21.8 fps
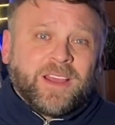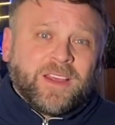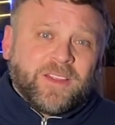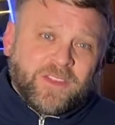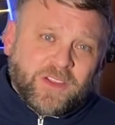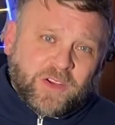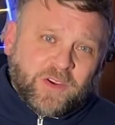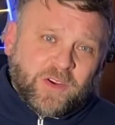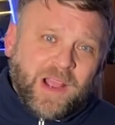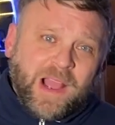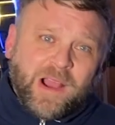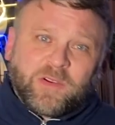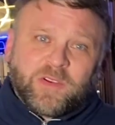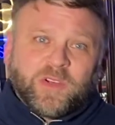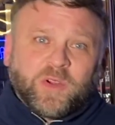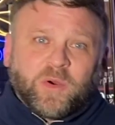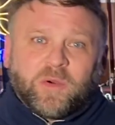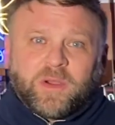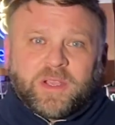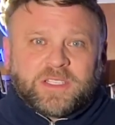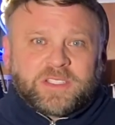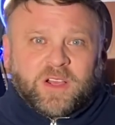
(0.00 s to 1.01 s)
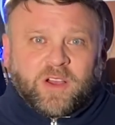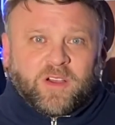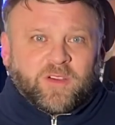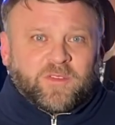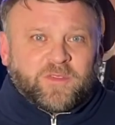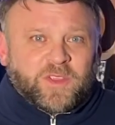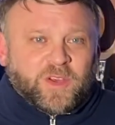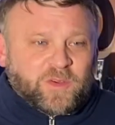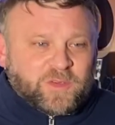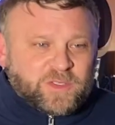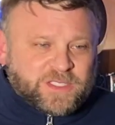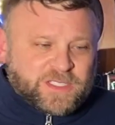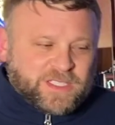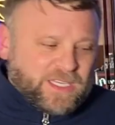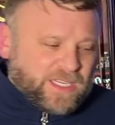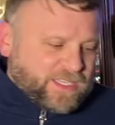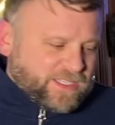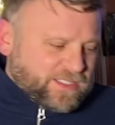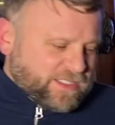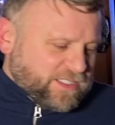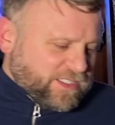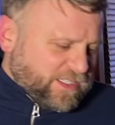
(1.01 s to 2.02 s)
The crowd noise, all of those
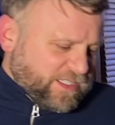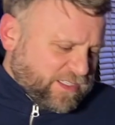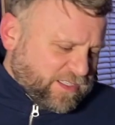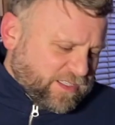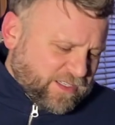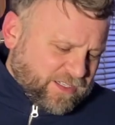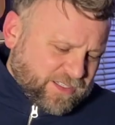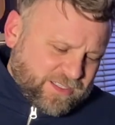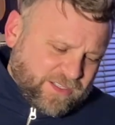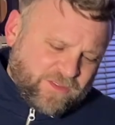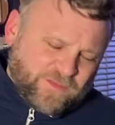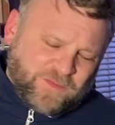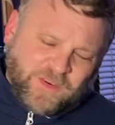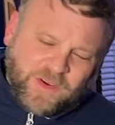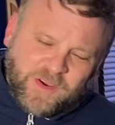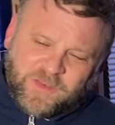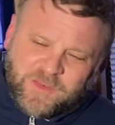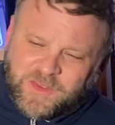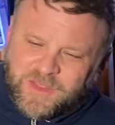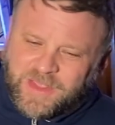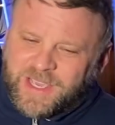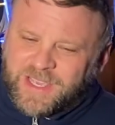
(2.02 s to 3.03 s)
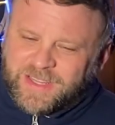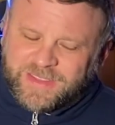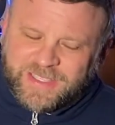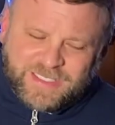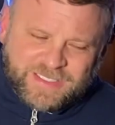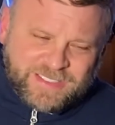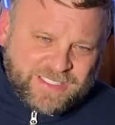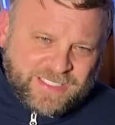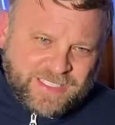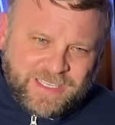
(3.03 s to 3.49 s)
things. And look, don't fall for that. It's